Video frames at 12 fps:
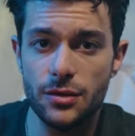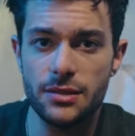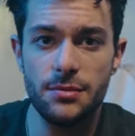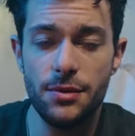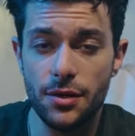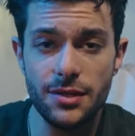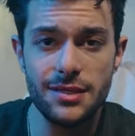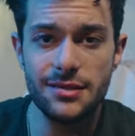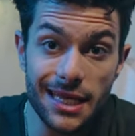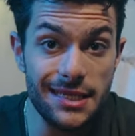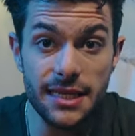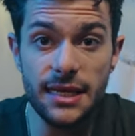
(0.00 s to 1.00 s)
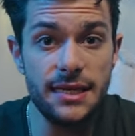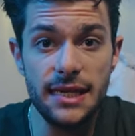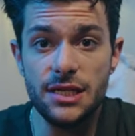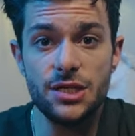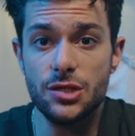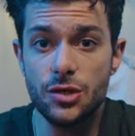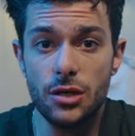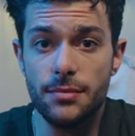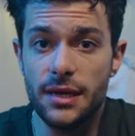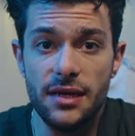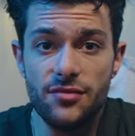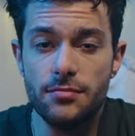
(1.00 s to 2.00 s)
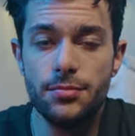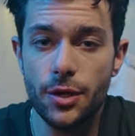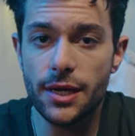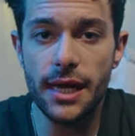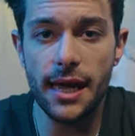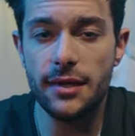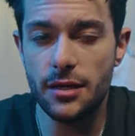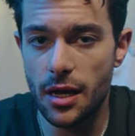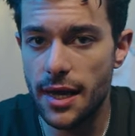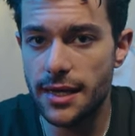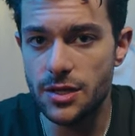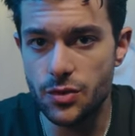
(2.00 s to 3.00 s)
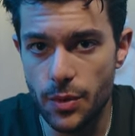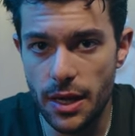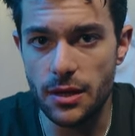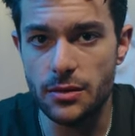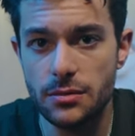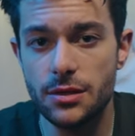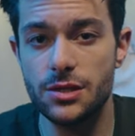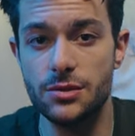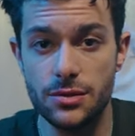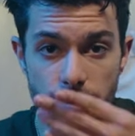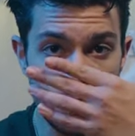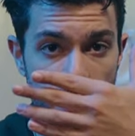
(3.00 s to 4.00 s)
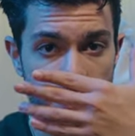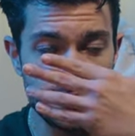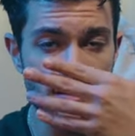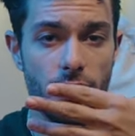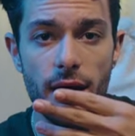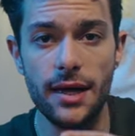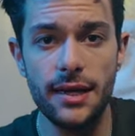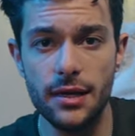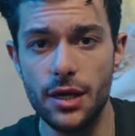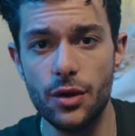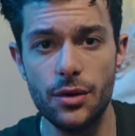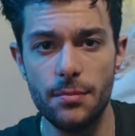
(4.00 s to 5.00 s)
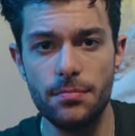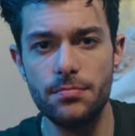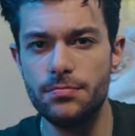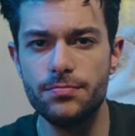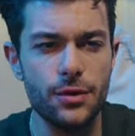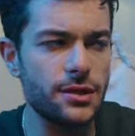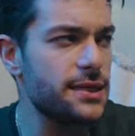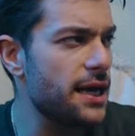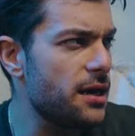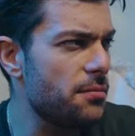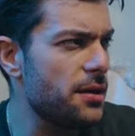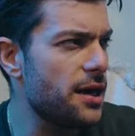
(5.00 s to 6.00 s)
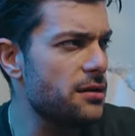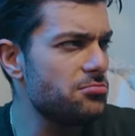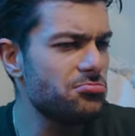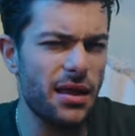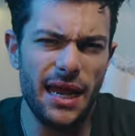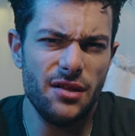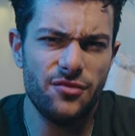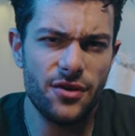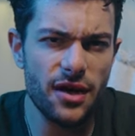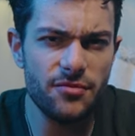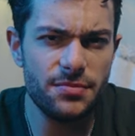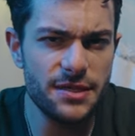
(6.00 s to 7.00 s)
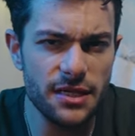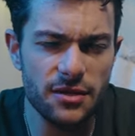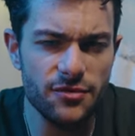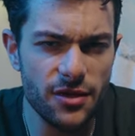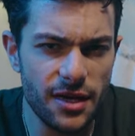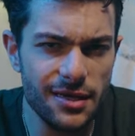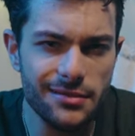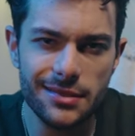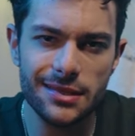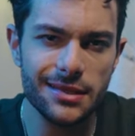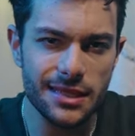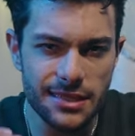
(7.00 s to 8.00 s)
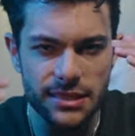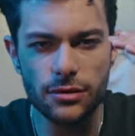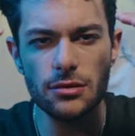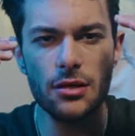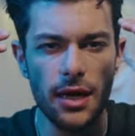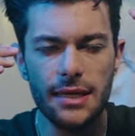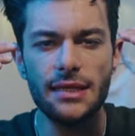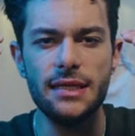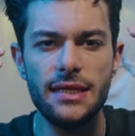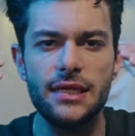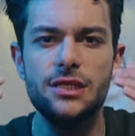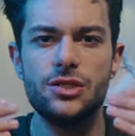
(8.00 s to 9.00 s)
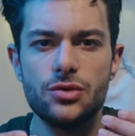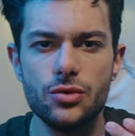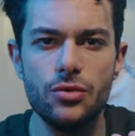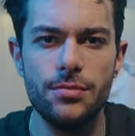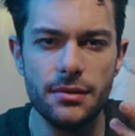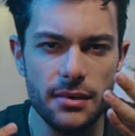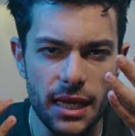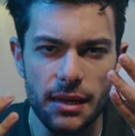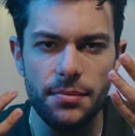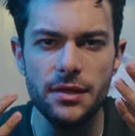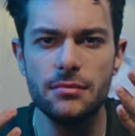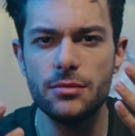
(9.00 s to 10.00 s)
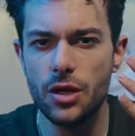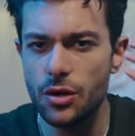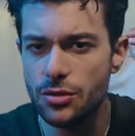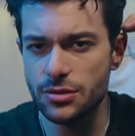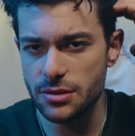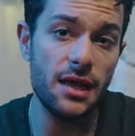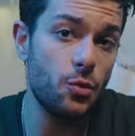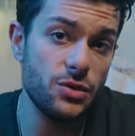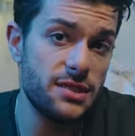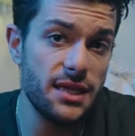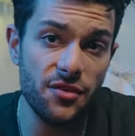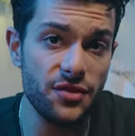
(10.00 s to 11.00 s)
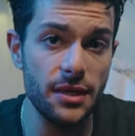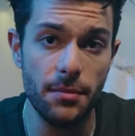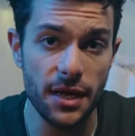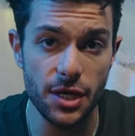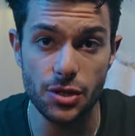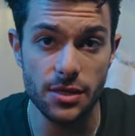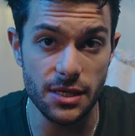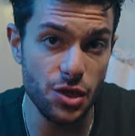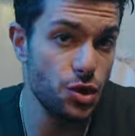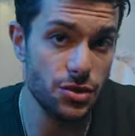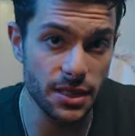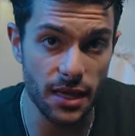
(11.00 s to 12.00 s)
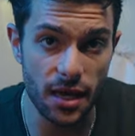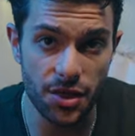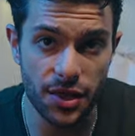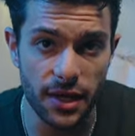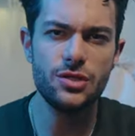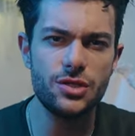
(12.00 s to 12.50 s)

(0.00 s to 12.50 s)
Look, to be honest, it did a decent job at even blocking out light as well, because it was nice and tight. You know, it blocked out about 85% of light. There's still light leakage through, but keeping them closed, it was definitely better than using nothing.